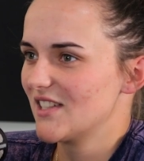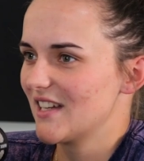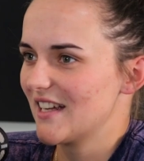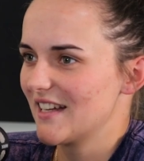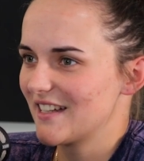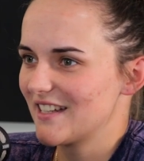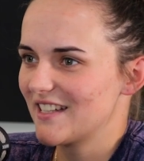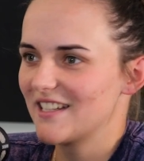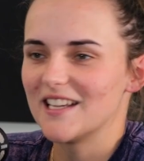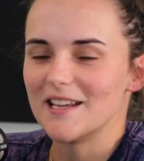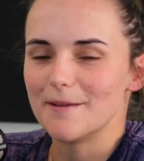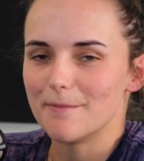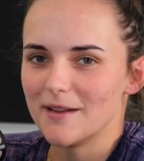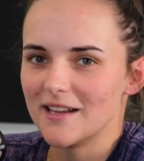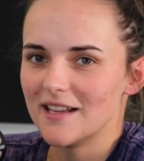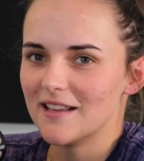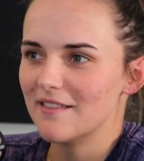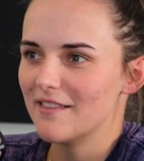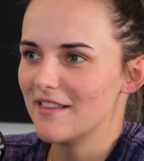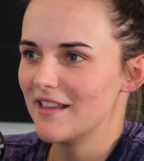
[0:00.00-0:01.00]
like, get me
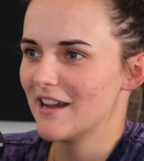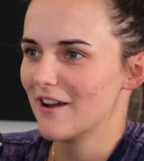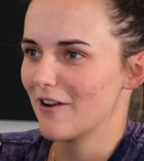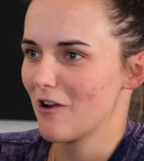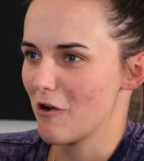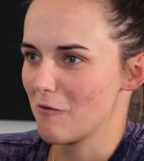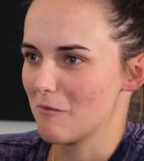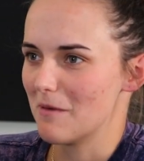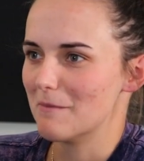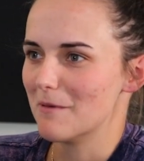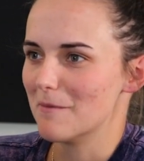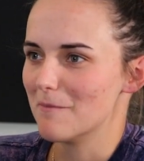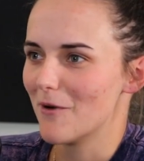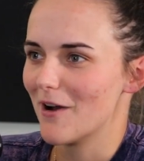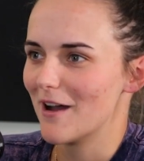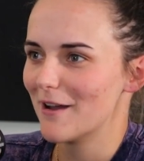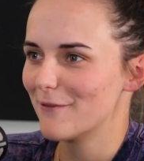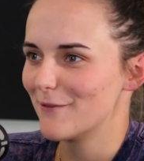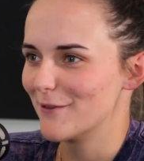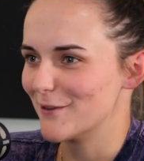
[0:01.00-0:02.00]
in there. I remember
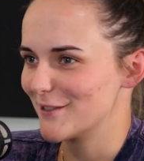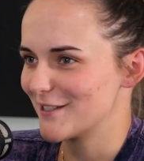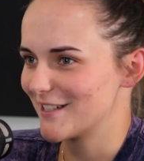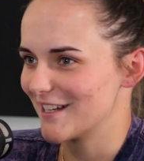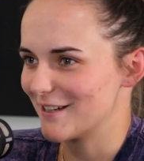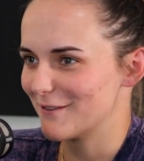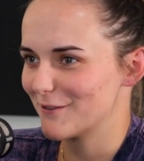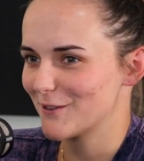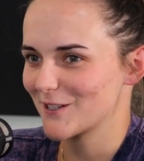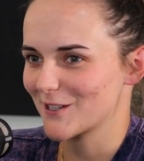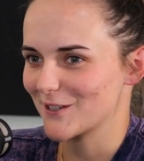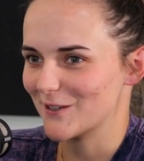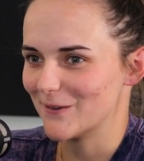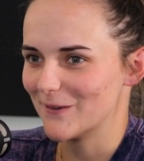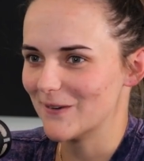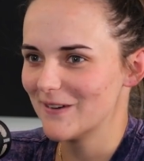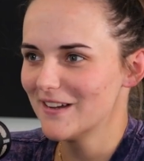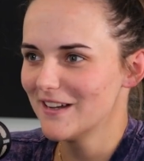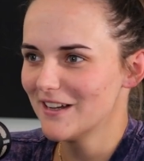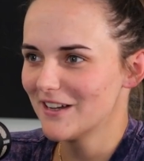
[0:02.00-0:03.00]
my first day of
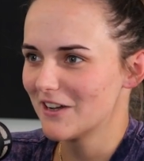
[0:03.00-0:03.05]
school.